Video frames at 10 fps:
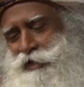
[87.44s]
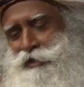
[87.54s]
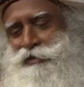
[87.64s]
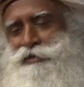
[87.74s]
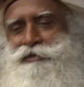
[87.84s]

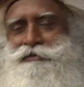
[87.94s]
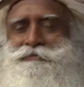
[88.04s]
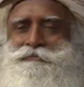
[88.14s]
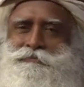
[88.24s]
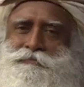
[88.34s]
that
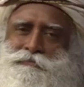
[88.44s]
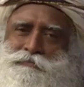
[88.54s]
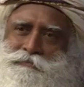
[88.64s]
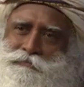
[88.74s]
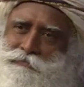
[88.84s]

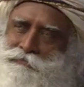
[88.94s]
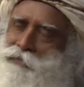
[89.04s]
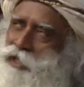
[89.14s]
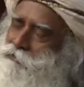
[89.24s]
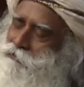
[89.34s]

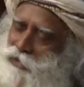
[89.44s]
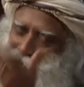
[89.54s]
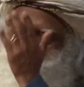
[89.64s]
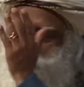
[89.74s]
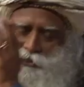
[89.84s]
they're
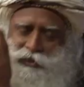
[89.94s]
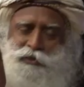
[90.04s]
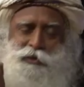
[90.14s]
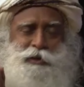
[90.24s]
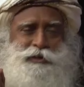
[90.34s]
fighting for
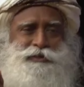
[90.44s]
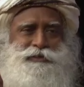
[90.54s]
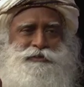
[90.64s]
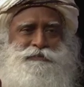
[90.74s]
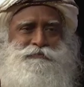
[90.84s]
their
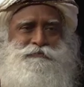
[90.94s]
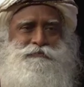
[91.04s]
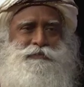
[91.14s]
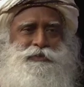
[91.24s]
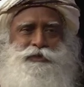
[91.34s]
gods,
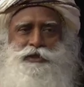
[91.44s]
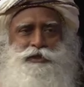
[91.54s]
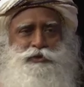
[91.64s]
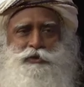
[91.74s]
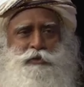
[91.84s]
there
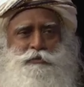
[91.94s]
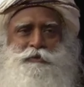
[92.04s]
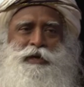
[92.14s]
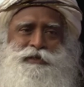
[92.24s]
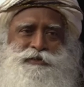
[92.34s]
is no
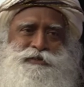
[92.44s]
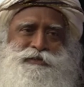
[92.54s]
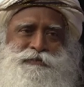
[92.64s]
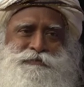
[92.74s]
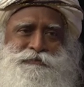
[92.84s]

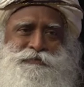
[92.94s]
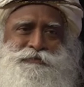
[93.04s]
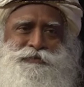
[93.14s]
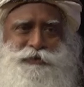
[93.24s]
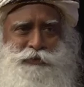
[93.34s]
compromise.
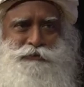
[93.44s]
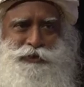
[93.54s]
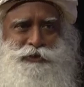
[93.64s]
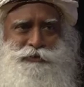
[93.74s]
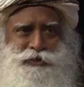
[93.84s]
This is what we
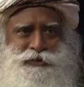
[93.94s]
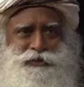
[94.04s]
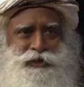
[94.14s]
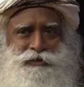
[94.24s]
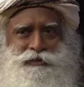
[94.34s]
need to
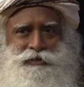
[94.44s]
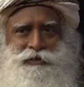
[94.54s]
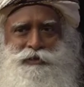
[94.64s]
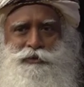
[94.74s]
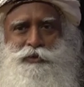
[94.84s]
understand.
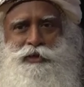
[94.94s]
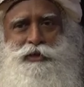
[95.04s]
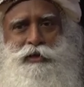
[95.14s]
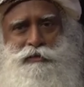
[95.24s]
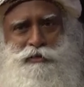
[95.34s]
You
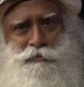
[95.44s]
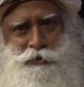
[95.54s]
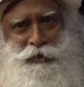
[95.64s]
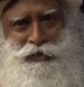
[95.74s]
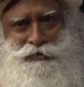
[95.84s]
cannot
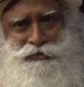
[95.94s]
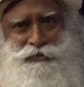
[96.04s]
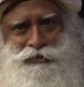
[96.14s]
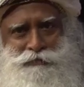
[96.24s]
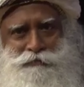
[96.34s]
compromise
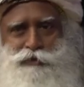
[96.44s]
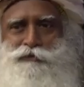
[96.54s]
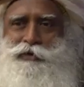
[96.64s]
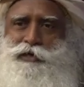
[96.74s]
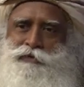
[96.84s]
when
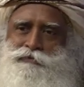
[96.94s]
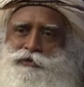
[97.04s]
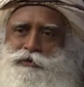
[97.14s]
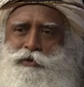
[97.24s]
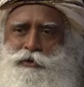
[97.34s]
you're fighting for
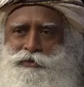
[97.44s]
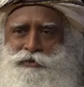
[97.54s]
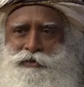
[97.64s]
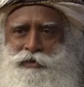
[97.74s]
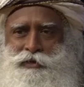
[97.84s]
your god.
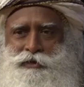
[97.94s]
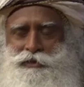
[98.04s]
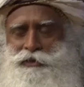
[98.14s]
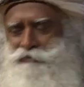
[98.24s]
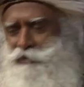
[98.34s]

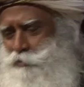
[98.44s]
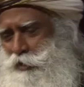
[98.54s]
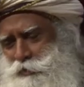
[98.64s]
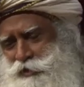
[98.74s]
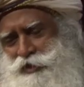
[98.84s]
If it's
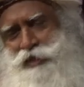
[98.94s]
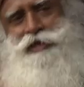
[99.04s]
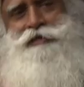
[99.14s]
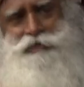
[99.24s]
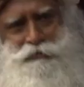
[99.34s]
property,
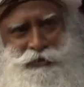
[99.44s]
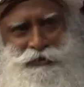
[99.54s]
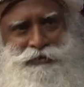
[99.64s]
I'll give it away.